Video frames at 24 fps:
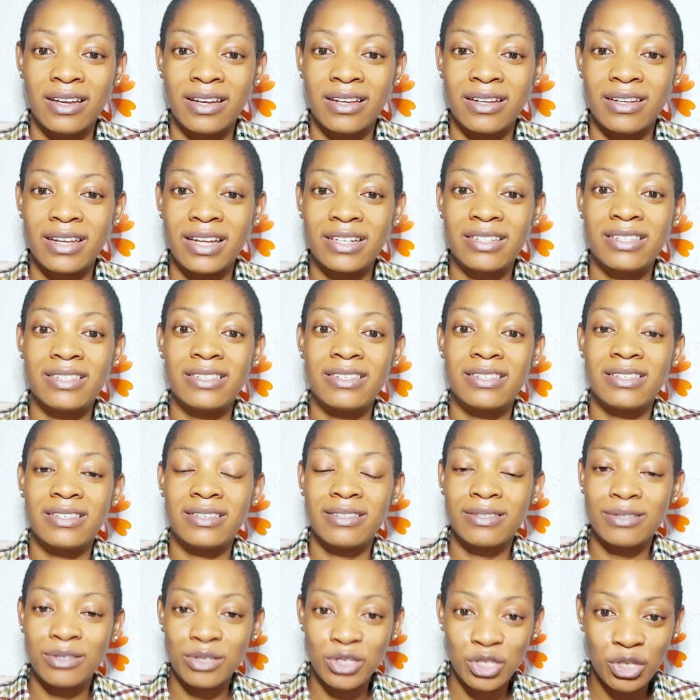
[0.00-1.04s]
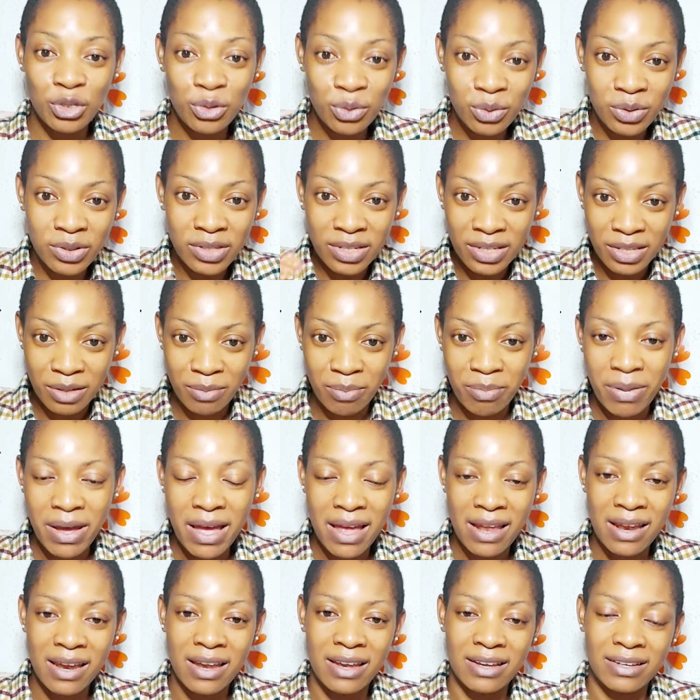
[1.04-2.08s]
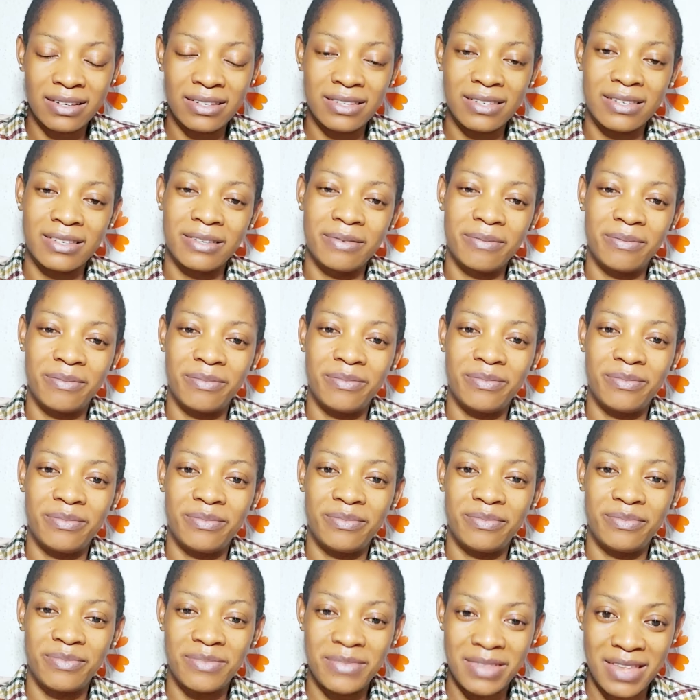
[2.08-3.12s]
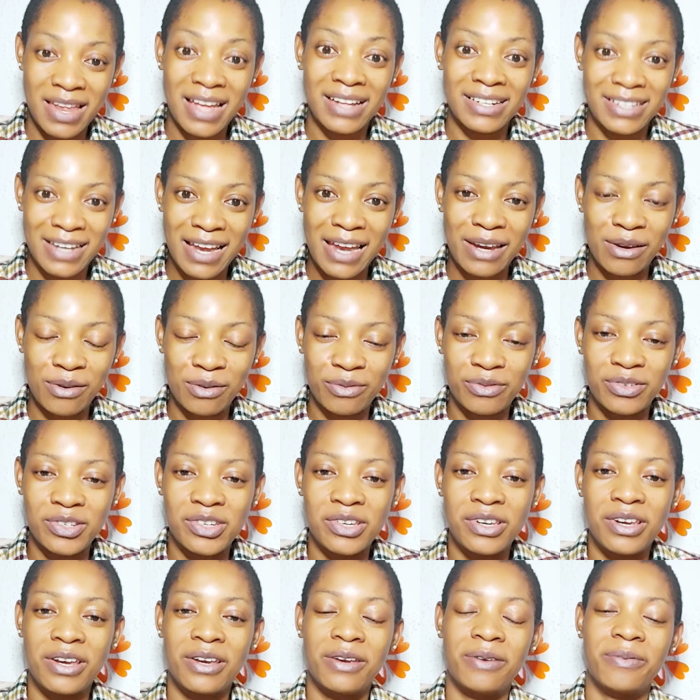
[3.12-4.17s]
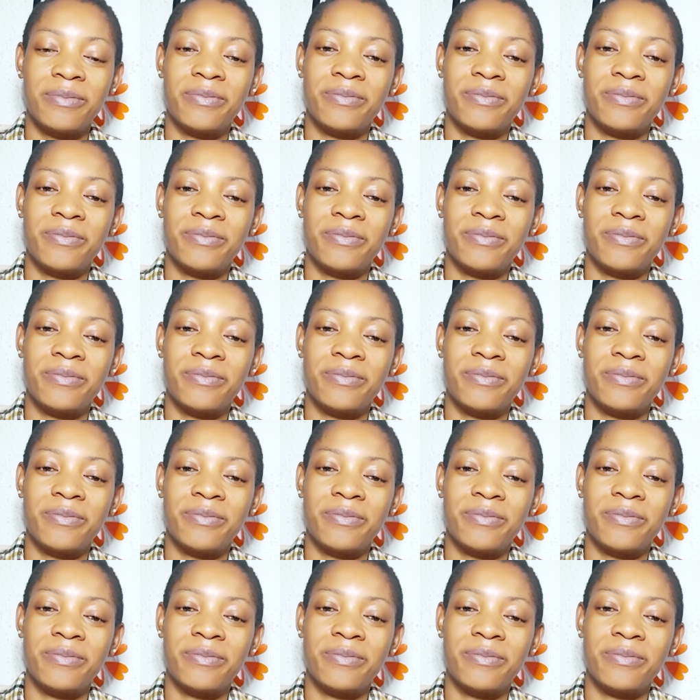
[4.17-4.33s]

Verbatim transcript: that is used in the palace that kind of chair.